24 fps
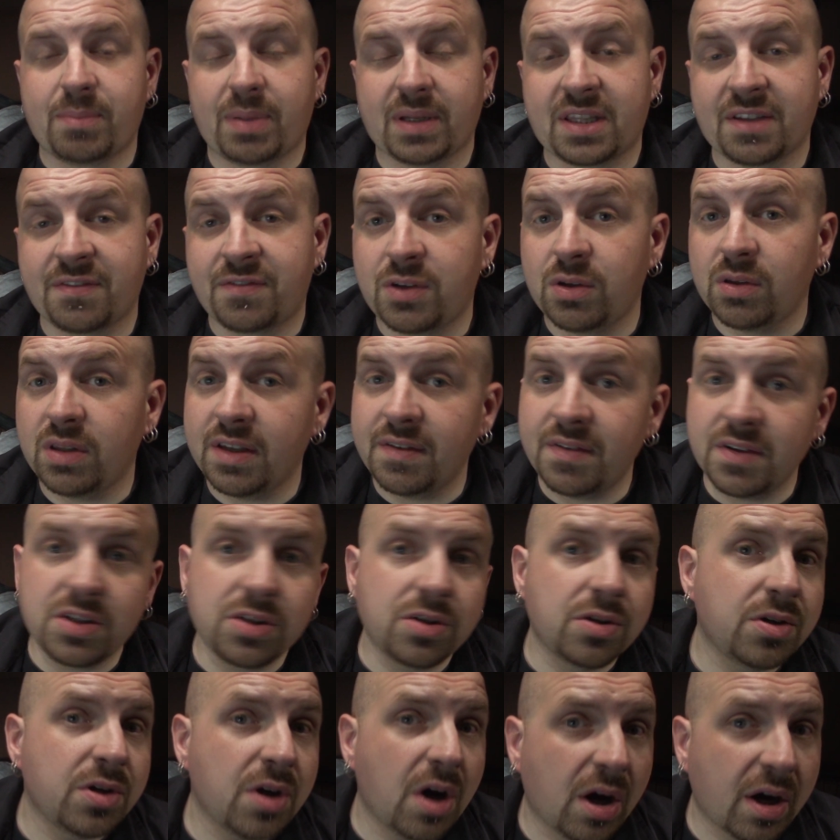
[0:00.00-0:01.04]
But if you live in
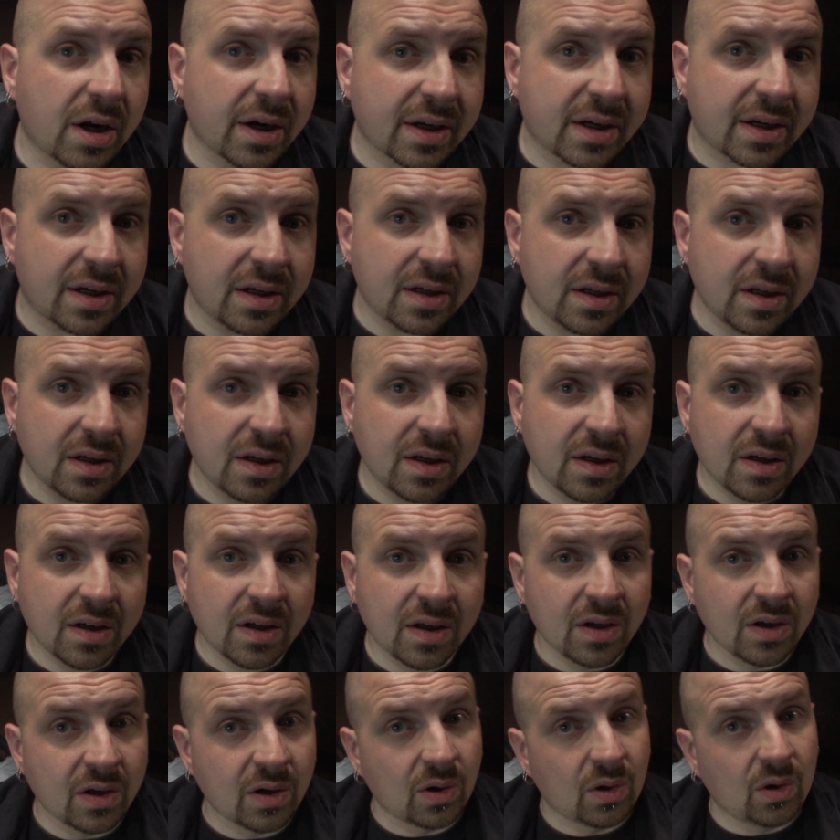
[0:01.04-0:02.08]
New York,
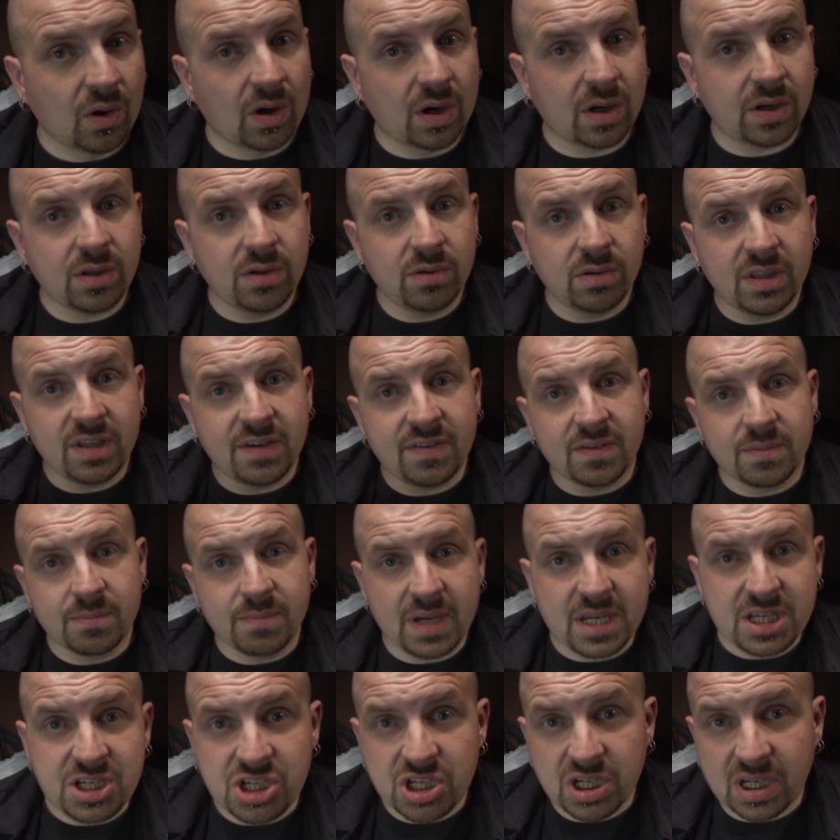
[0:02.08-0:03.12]
or you live in
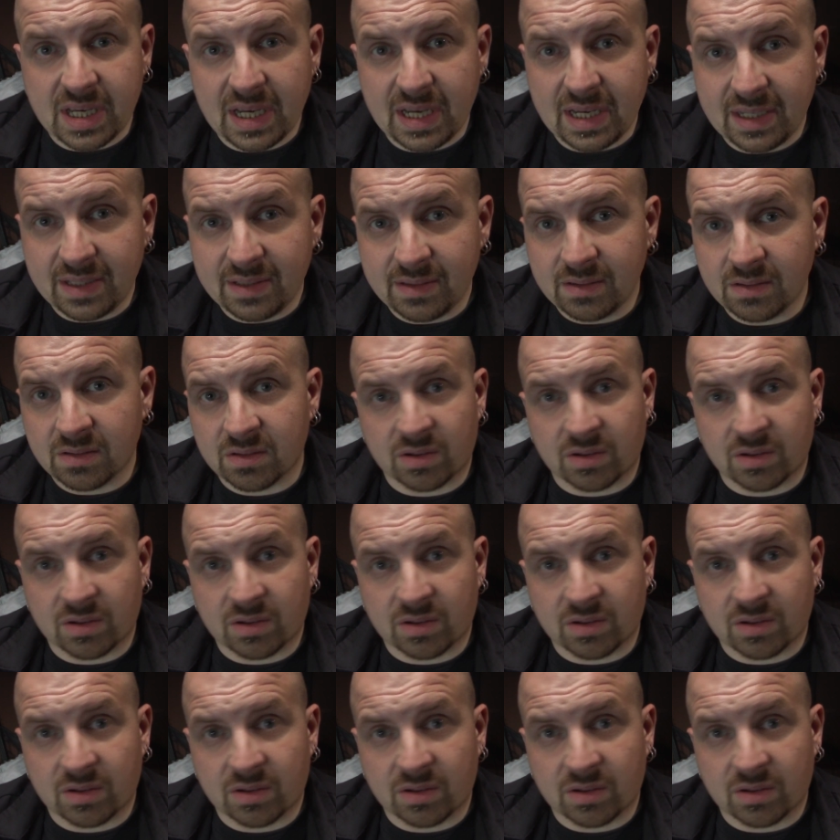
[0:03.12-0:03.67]
Michigan,